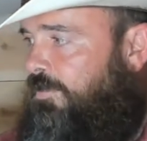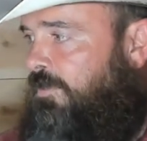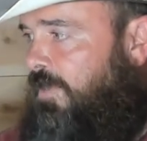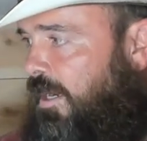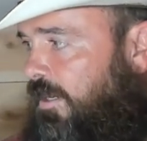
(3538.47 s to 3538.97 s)
to be
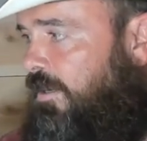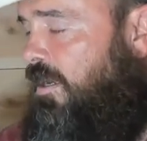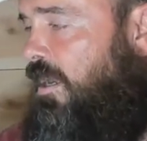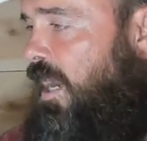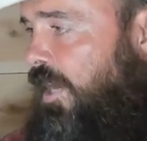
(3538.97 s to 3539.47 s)
made.
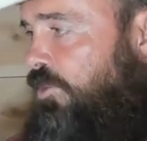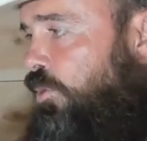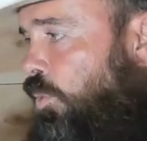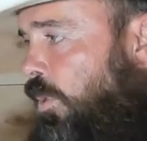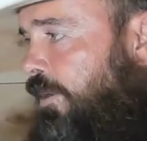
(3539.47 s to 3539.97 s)
I
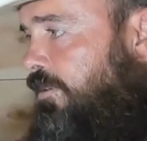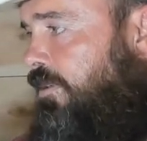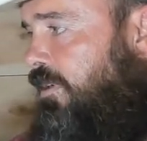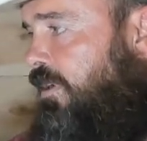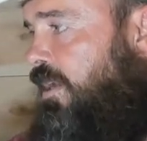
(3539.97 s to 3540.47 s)
do want,
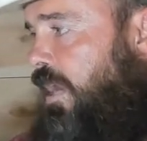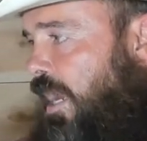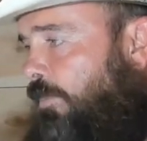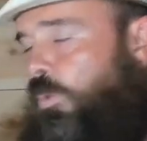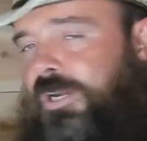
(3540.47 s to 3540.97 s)

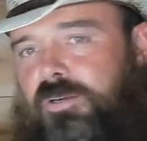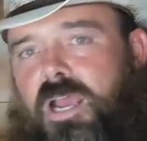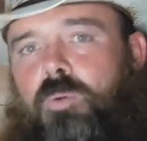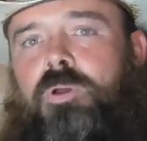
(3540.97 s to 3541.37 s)
I'm weird, I